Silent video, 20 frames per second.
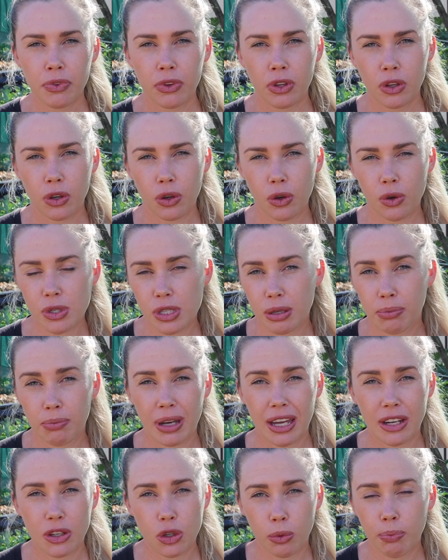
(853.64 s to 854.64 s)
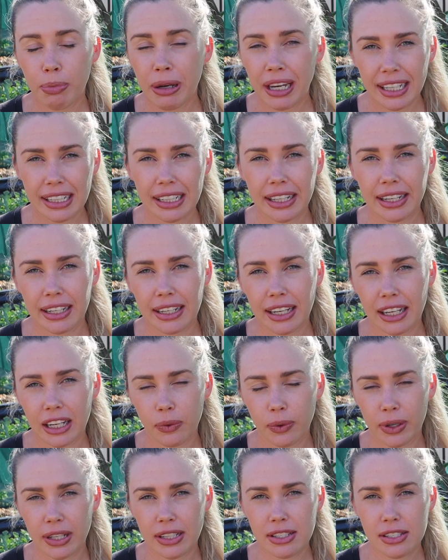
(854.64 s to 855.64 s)
use them in your pickling
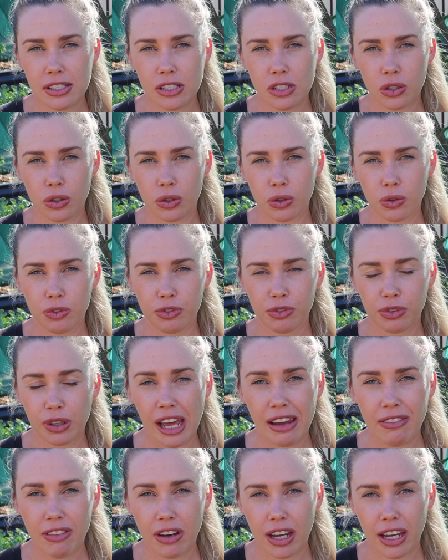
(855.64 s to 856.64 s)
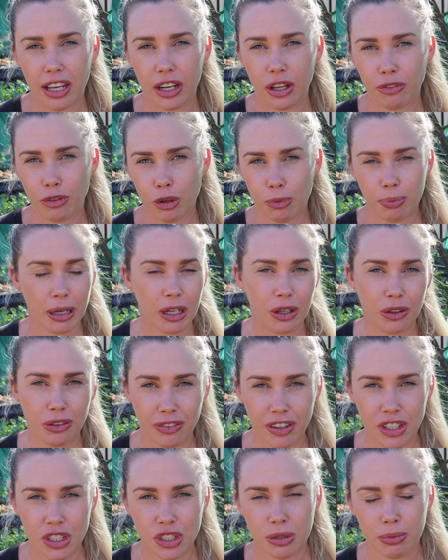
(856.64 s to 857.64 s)
liquids to flavour any of your pickled
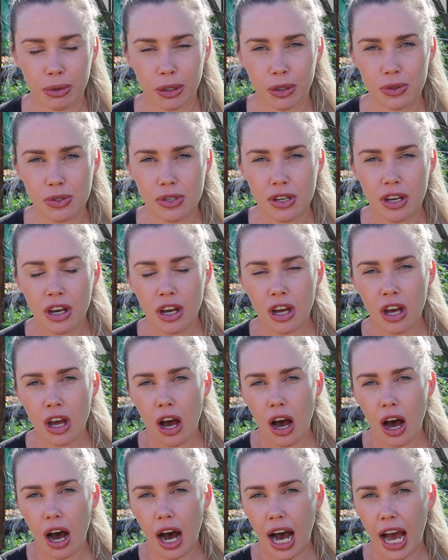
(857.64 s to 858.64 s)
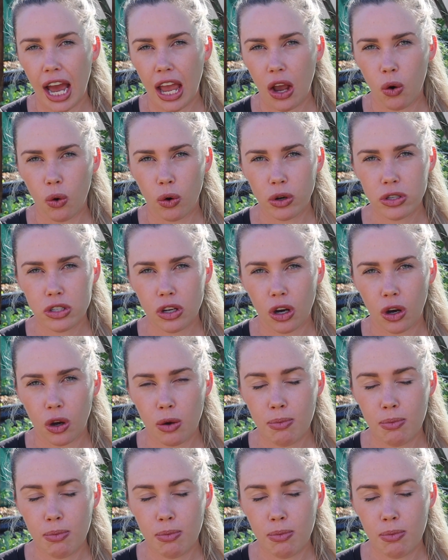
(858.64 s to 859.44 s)
vegetables. I also